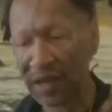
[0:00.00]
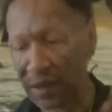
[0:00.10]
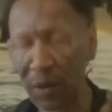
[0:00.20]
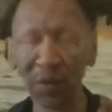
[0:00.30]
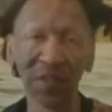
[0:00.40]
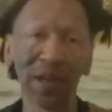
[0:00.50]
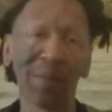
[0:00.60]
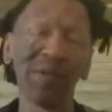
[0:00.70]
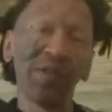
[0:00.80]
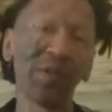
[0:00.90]
I know that
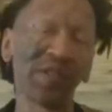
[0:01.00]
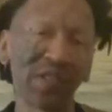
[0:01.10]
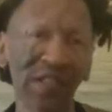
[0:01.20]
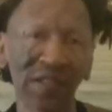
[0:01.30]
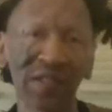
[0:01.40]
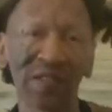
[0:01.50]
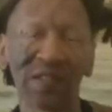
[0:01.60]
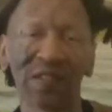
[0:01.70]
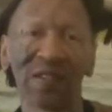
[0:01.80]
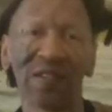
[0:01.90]
I'll be using
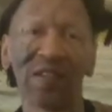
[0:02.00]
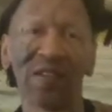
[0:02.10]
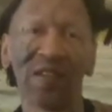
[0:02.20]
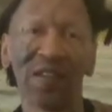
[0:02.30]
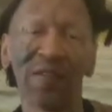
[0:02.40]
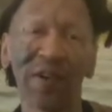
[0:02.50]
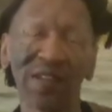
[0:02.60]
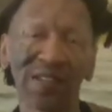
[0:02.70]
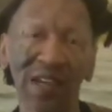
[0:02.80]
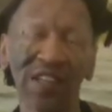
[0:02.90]
this, if
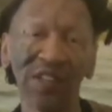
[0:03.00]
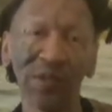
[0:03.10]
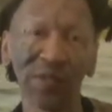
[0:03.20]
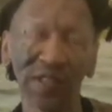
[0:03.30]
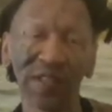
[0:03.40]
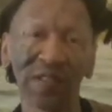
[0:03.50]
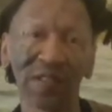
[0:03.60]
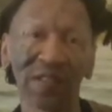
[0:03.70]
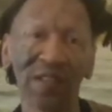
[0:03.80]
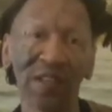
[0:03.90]
I decide to use
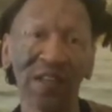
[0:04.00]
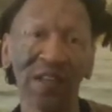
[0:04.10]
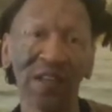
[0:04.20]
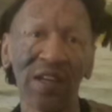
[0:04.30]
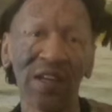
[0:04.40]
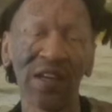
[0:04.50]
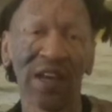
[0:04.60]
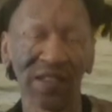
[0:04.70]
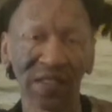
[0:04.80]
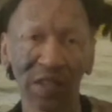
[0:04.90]
this,
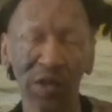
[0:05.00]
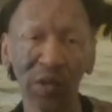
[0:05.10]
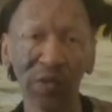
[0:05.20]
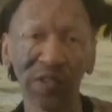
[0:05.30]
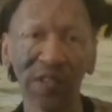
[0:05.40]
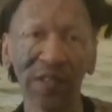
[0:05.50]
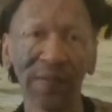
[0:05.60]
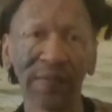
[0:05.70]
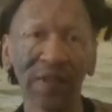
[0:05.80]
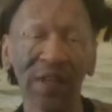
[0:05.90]
as a
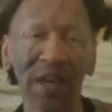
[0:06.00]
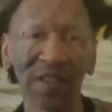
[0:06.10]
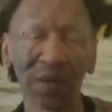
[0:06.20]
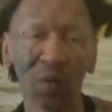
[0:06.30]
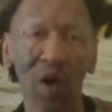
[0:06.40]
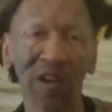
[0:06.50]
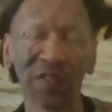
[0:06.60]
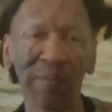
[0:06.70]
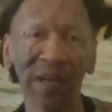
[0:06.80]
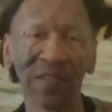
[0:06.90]
koozie, as a
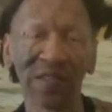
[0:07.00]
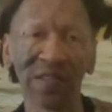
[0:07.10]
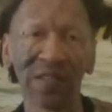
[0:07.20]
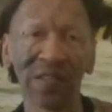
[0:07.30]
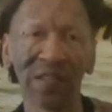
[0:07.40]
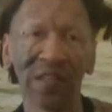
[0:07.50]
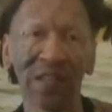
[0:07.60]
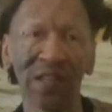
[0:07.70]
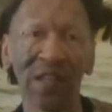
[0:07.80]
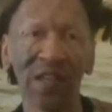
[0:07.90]
wash basin,
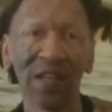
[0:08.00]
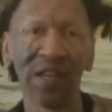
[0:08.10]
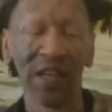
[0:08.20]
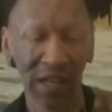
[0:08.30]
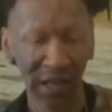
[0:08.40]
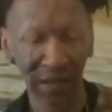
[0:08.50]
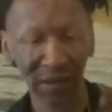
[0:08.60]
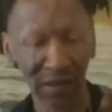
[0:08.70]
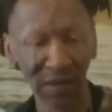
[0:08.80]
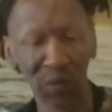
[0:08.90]

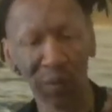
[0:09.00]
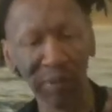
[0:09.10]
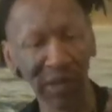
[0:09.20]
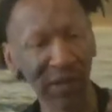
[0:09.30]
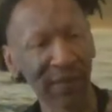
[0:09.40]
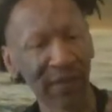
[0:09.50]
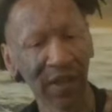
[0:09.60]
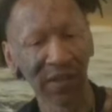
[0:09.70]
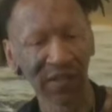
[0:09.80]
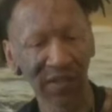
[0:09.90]
and this will be
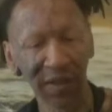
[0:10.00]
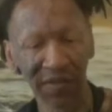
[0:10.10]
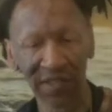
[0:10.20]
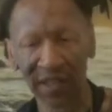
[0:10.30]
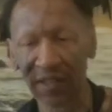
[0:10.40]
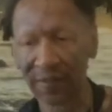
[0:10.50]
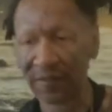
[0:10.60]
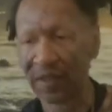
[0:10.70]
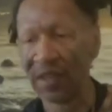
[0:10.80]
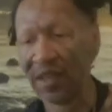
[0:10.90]
the stuff sack,
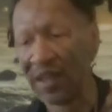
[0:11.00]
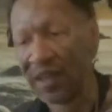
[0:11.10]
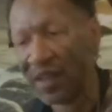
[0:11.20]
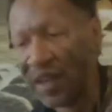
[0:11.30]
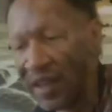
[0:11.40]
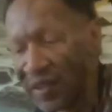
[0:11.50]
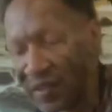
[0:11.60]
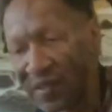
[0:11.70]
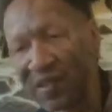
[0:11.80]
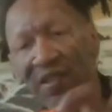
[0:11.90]

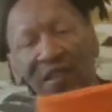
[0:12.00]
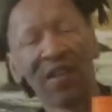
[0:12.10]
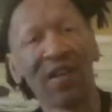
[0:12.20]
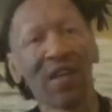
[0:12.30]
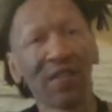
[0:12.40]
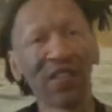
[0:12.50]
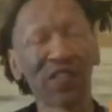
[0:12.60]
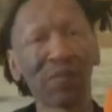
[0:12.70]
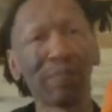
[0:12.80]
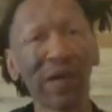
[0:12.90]
as
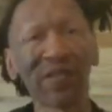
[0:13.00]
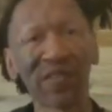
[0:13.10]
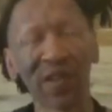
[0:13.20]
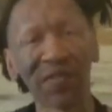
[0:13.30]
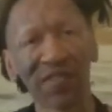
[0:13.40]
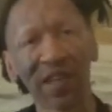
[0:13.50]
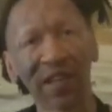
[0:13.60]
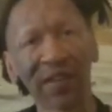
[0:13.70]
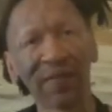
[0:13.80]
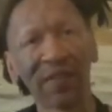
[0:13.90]
this mesh stuff
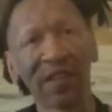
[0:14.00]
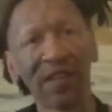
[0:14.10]
sack